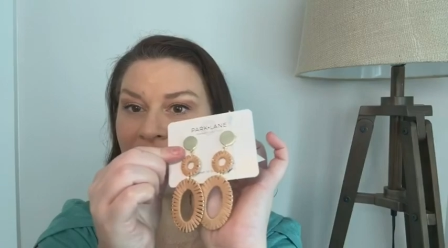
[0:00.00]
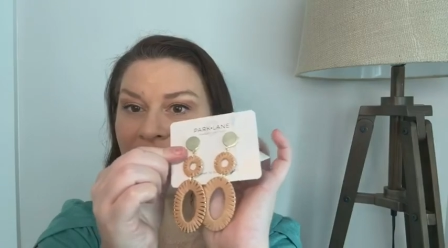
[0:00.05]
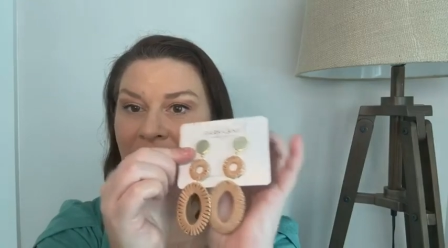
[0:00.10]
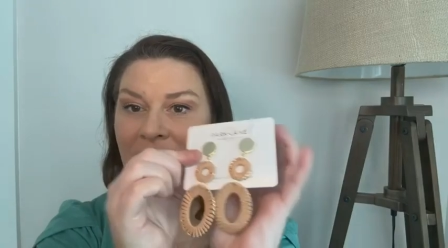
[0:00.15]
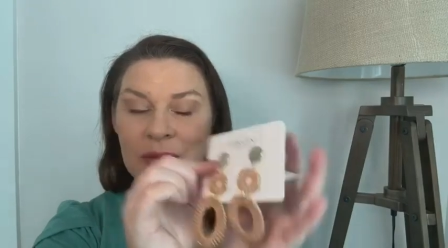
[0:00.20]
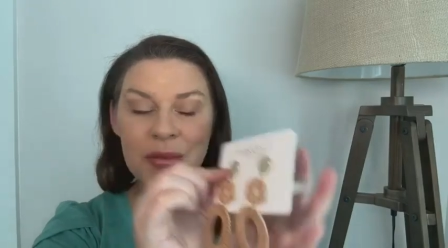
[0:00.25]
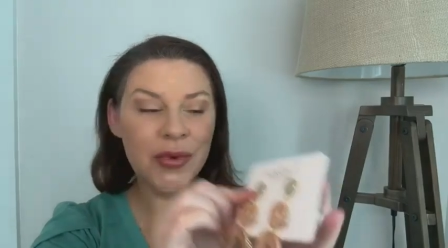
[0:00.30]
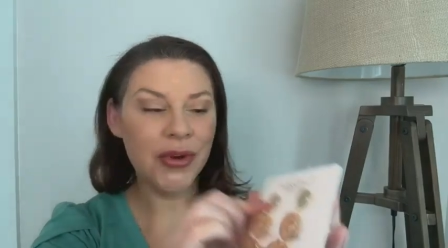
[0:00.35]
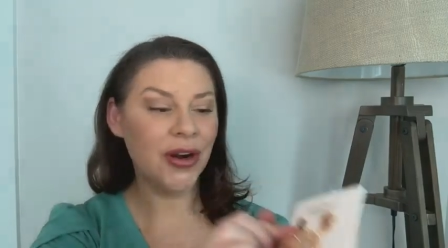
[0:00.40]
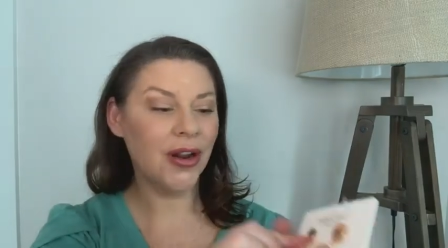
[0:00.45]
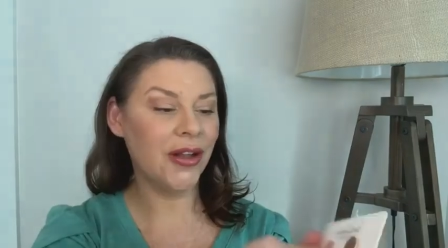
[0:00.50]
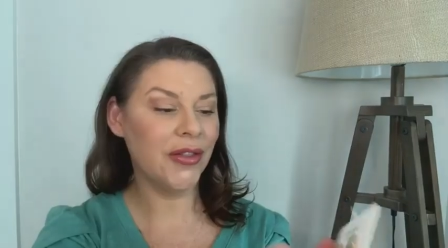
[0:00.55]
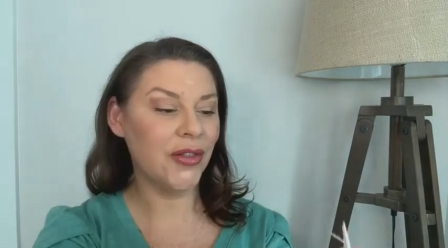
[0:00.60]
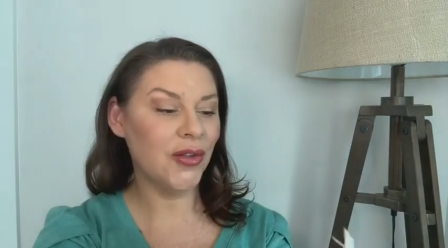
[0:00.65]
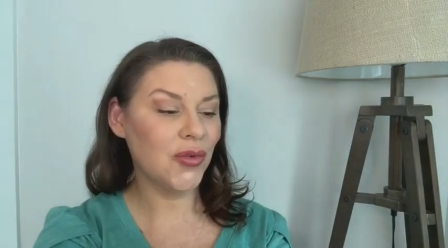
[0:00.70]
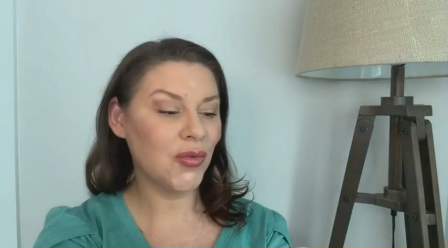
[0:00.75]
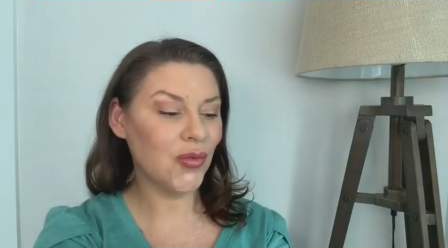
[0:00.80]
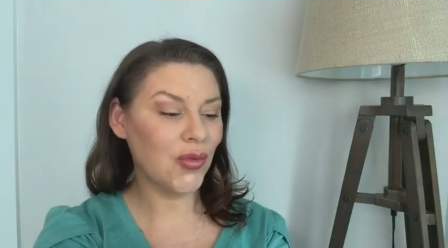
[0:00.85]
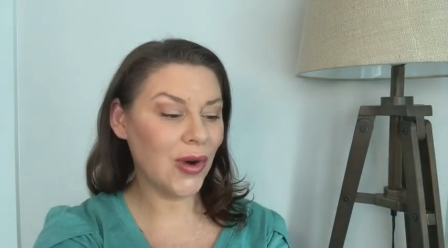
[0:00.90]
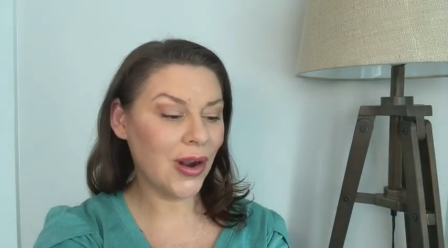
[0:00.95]
So we're gonna
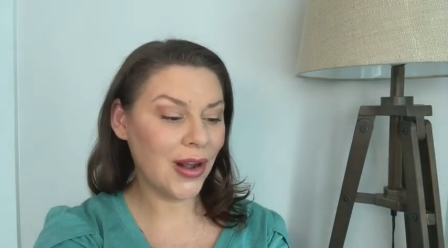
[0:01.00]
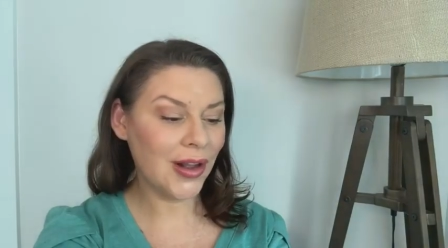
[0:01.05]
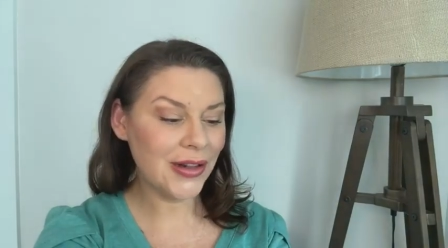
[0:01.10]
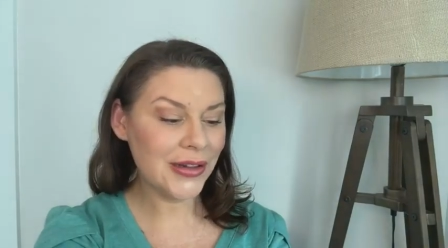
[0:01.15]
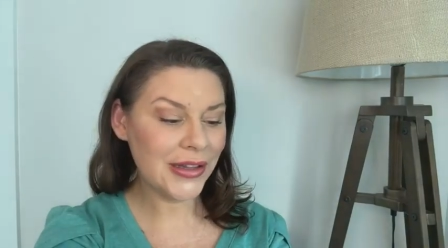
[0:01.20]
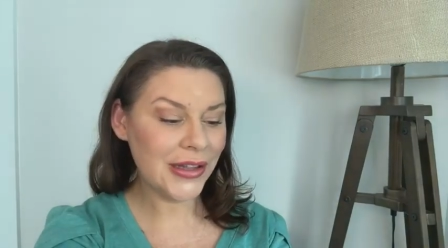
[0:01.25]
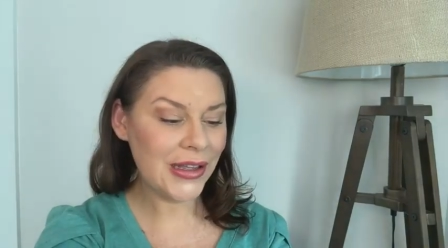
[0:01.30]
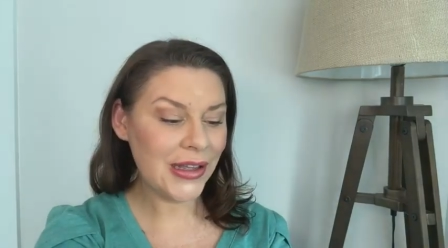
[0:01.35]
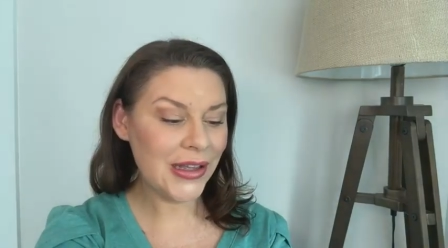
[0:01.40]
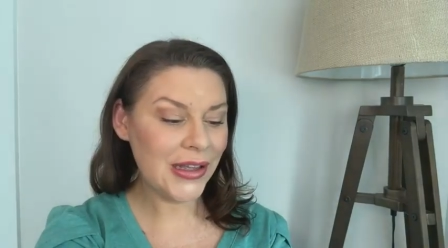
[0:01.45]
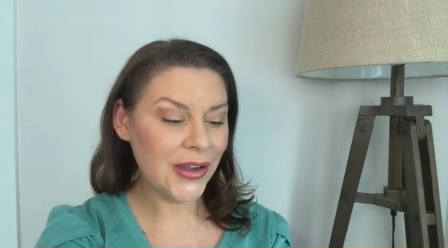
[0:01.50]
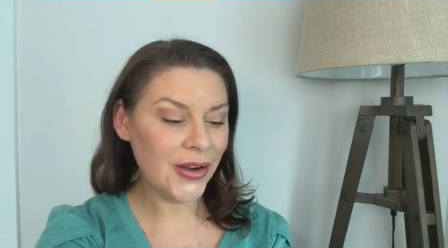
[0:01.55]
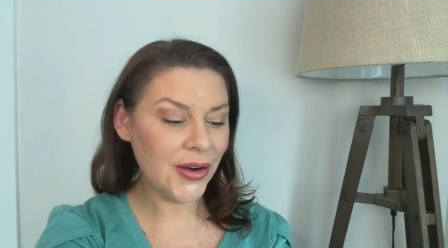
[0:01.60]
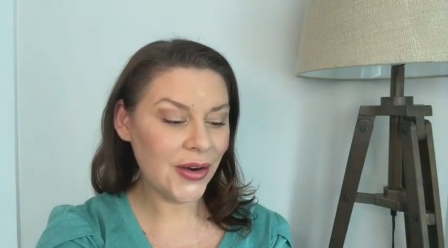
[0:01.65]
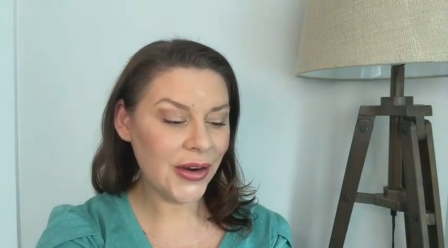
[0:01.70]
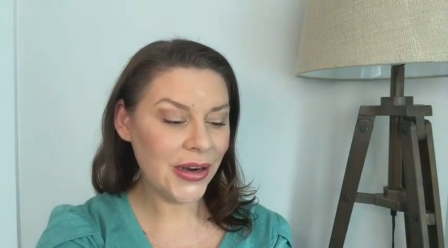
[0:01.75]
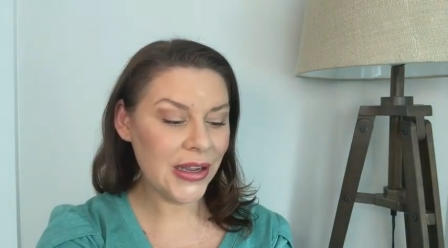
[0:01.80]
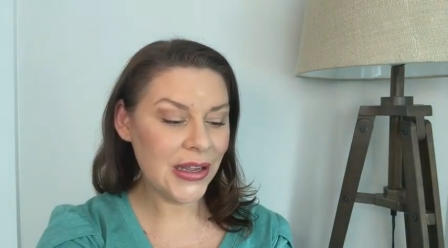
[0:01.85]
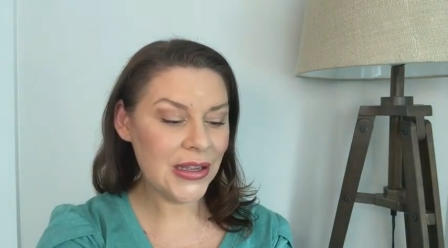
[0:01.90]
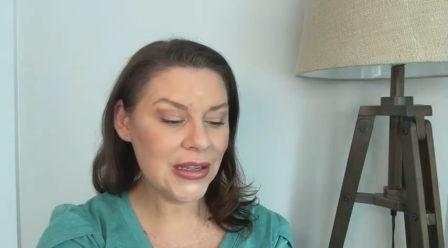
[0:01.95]
put on the Raleigh
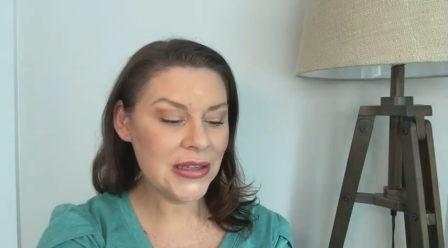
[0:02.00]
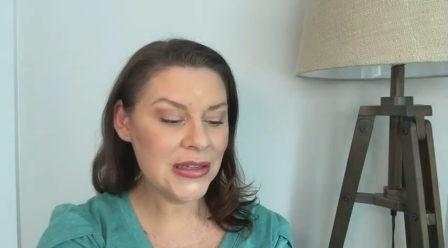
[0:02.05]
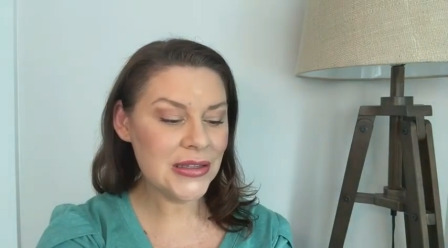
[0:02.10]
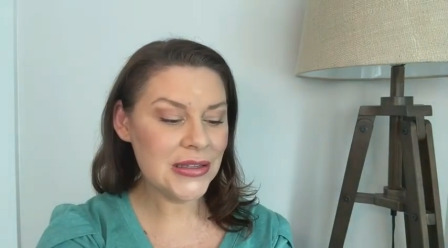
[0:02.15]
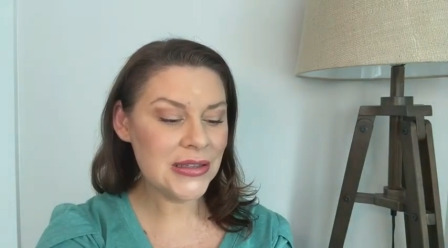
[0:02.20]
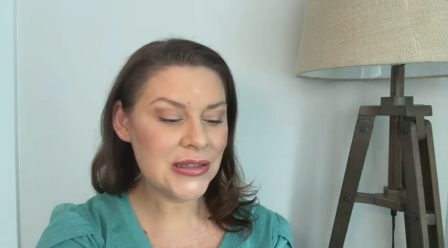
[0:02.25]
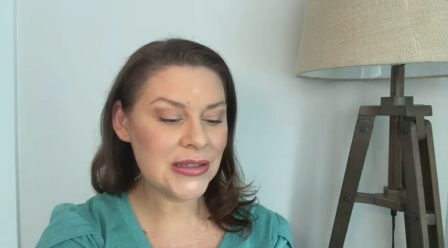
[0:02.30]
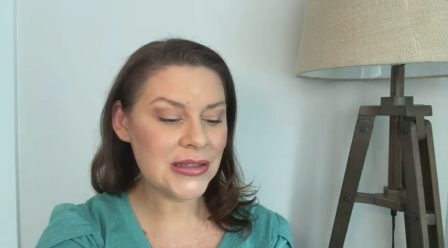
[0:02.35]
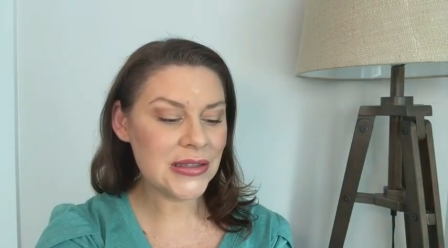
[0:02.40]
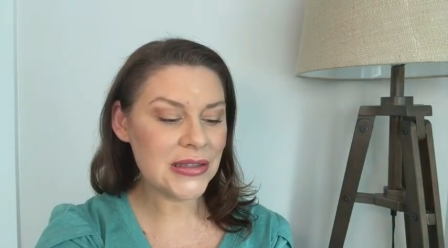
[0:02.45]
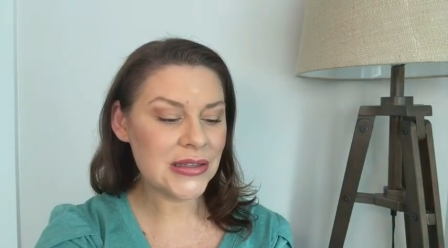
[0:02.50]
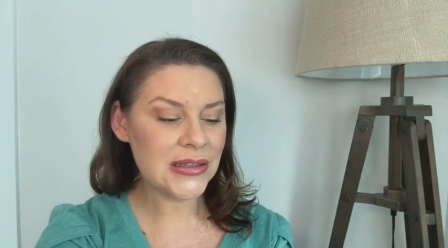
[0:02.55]
earrings,